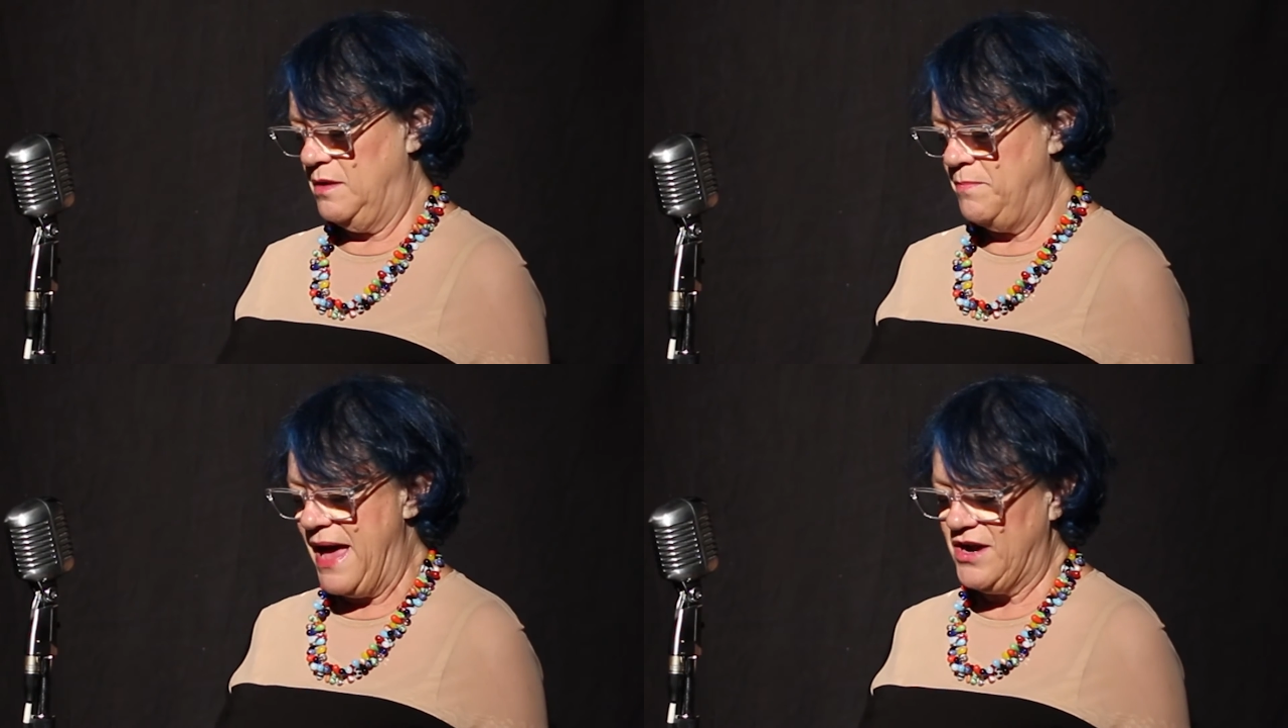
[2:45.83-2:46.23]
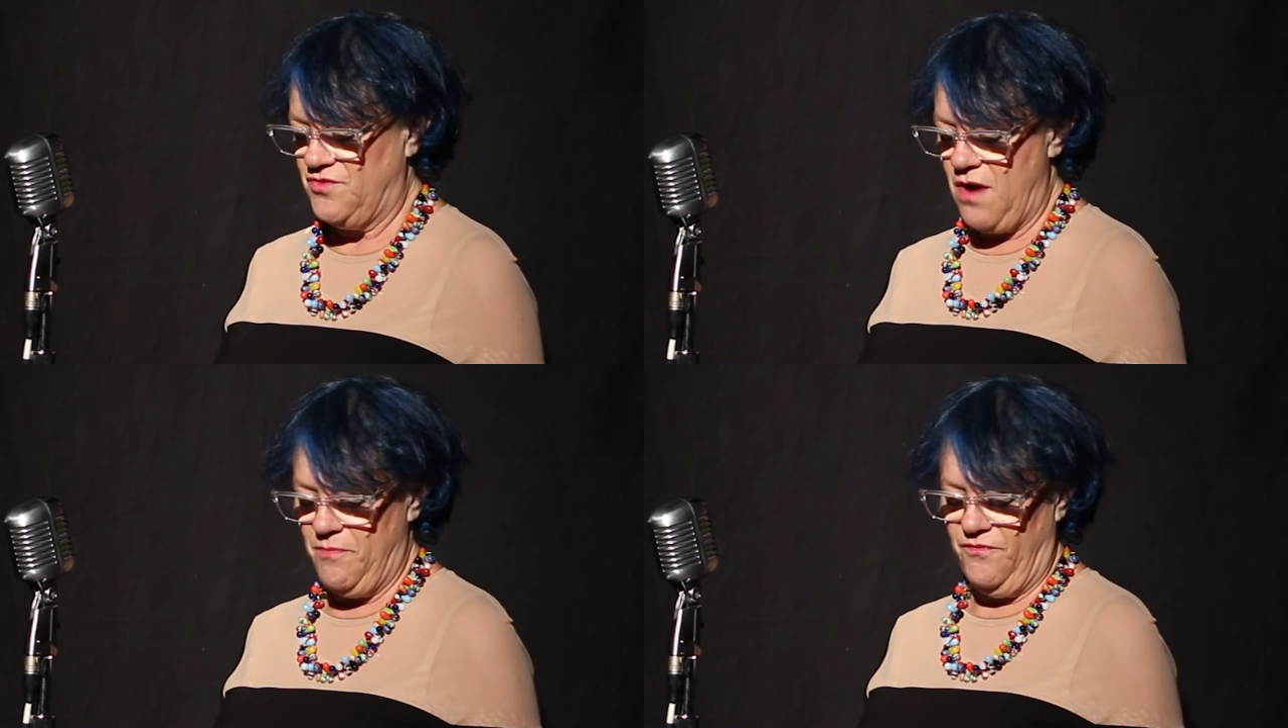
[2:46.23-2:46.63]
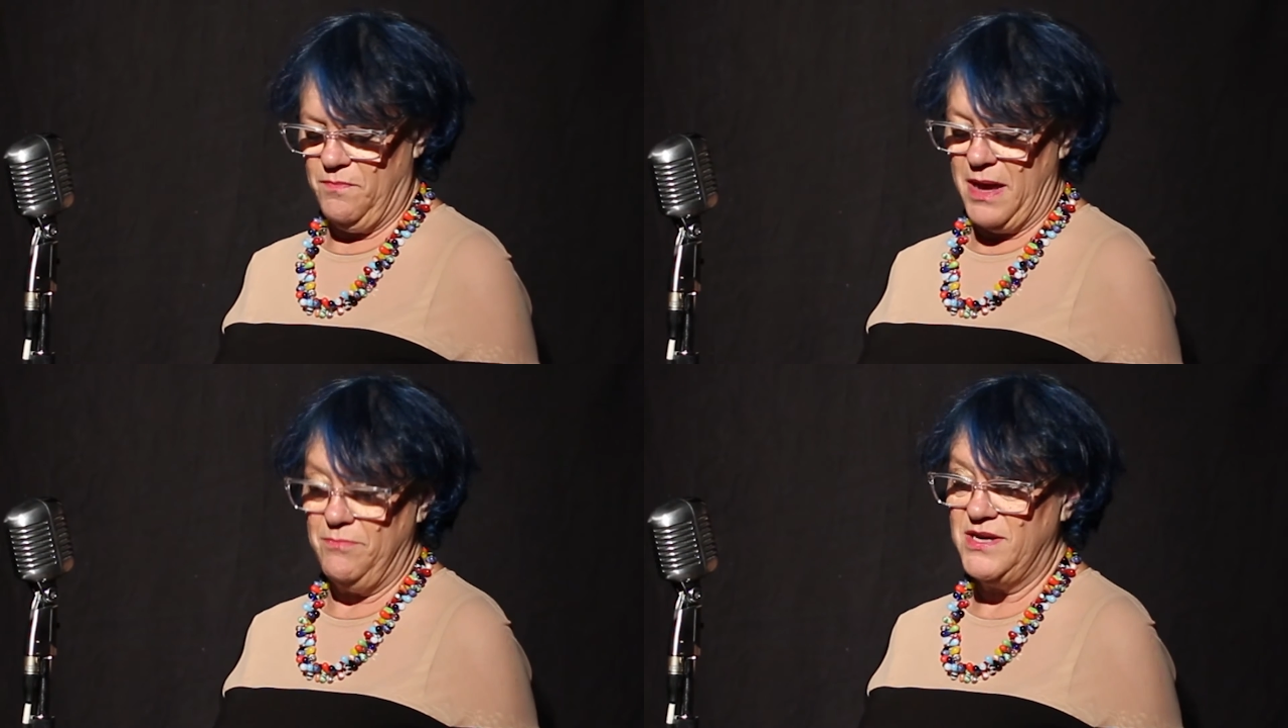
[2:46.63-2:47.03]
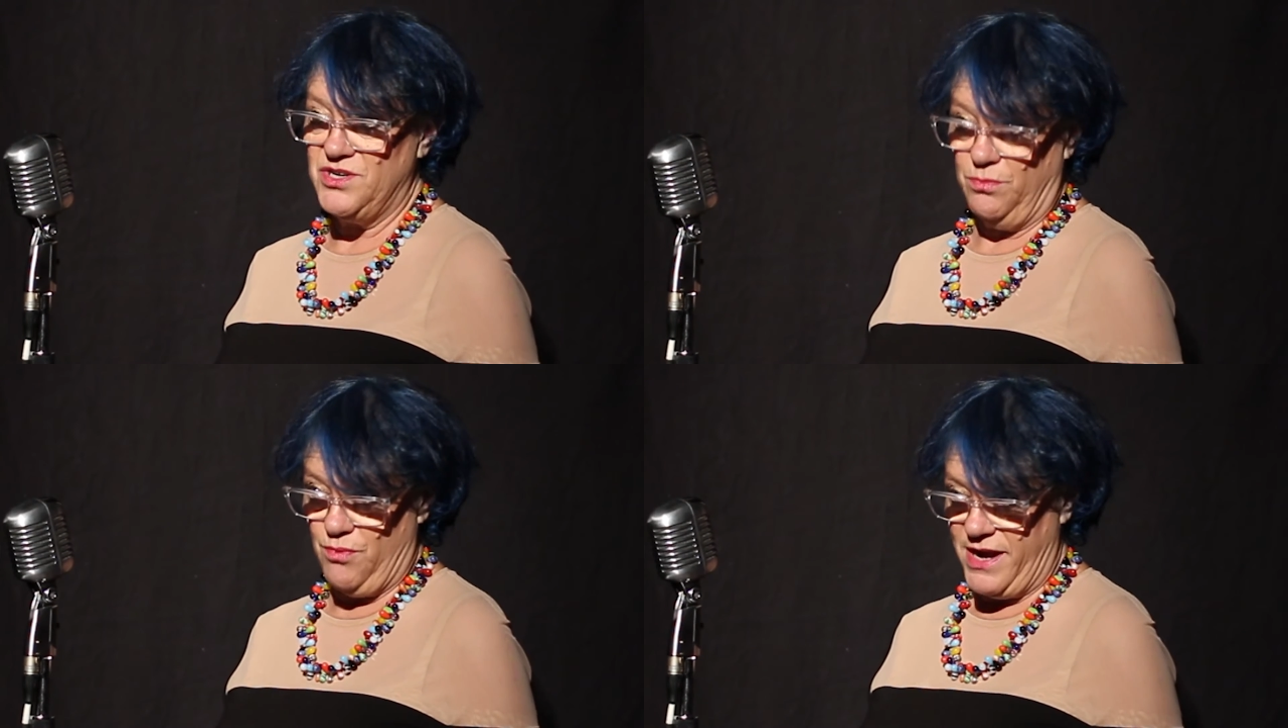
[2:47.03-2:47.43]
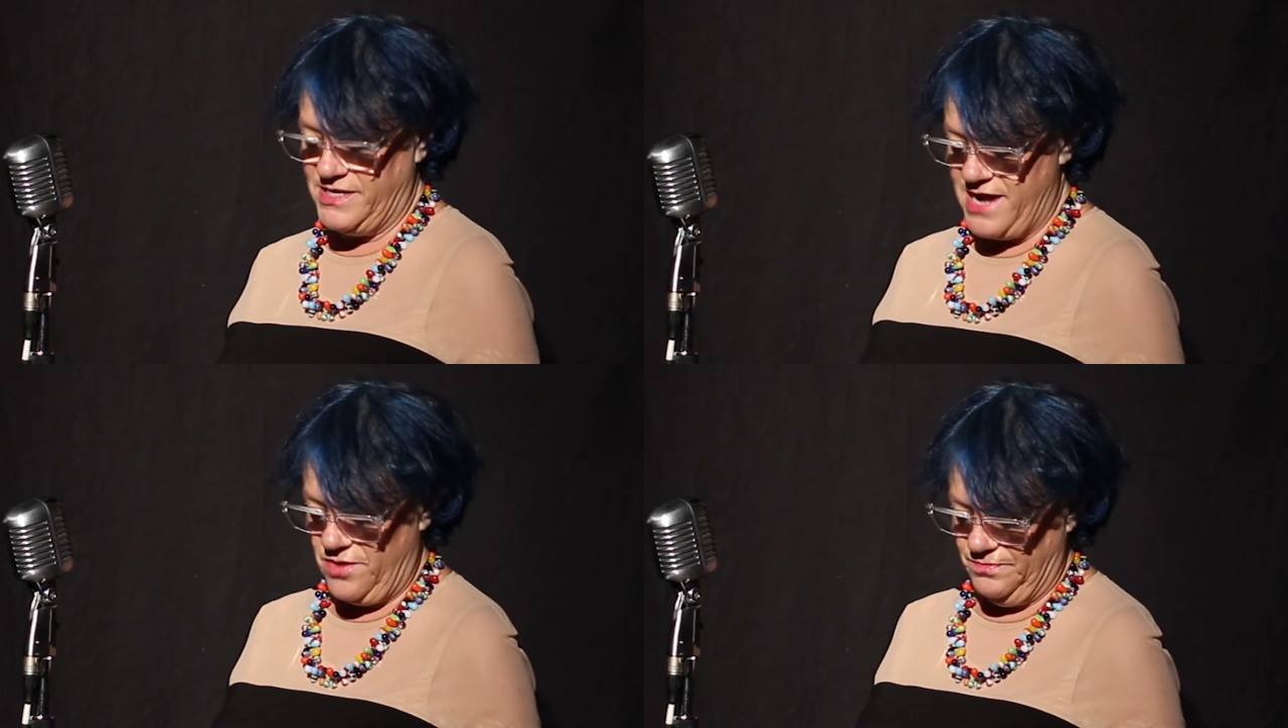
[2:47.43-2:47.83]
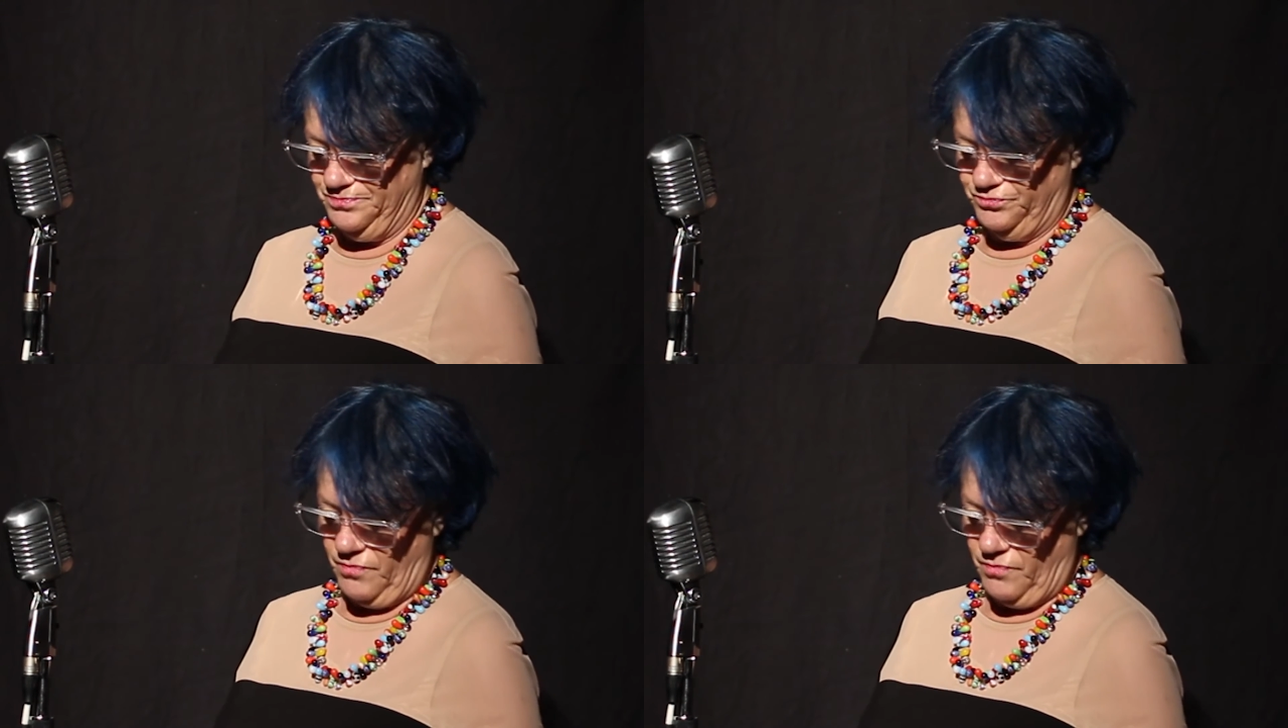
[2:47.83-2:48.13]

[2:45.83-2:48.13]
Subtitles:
a backdrop for my mental breakdown.